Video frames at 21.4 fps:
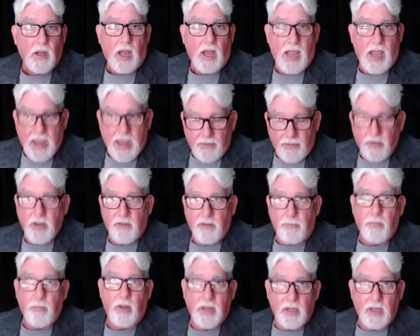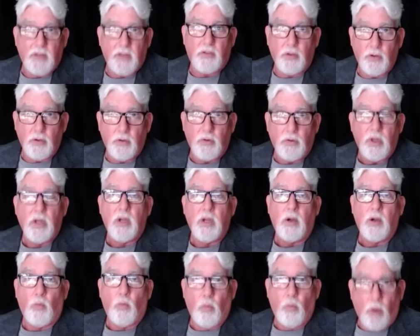I have enough money to
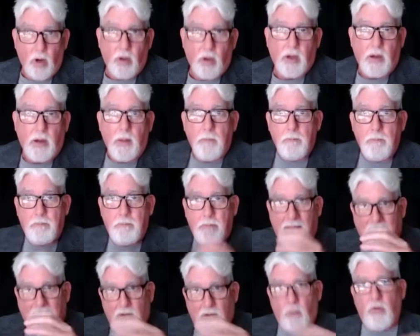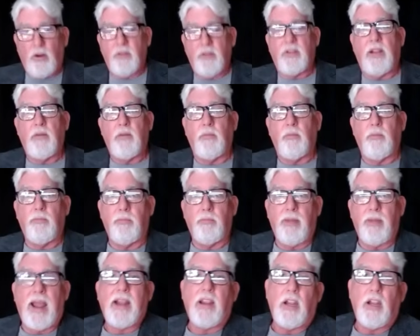work backwards and
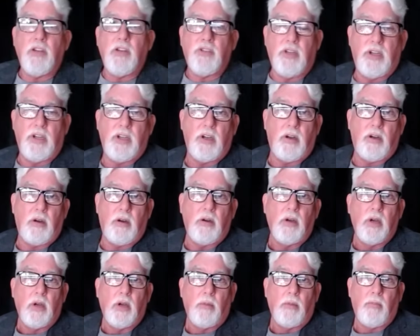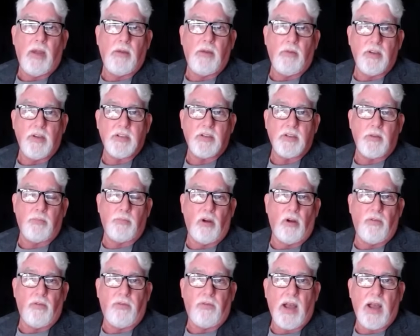back engineer my risk
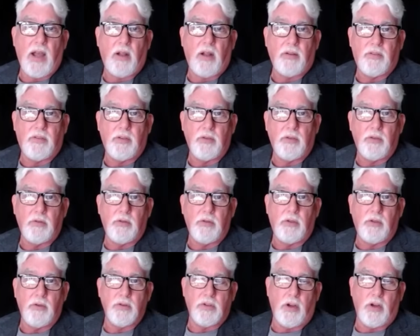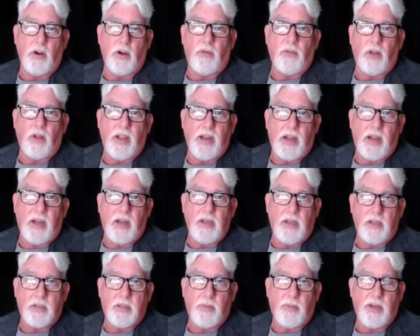profile to use the overlay I
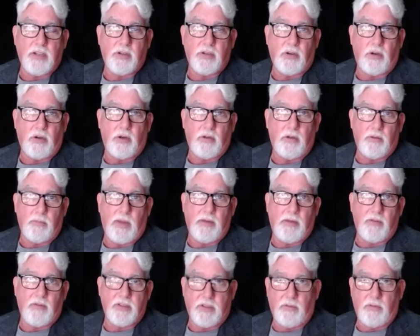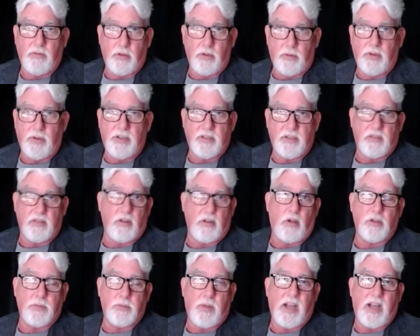need to make sure my risk of ruin is as
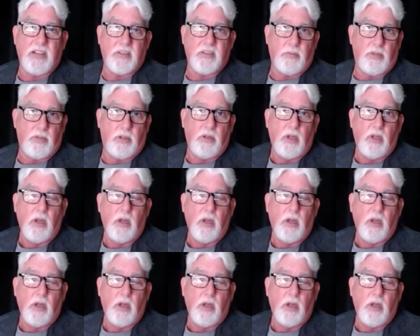low as possible.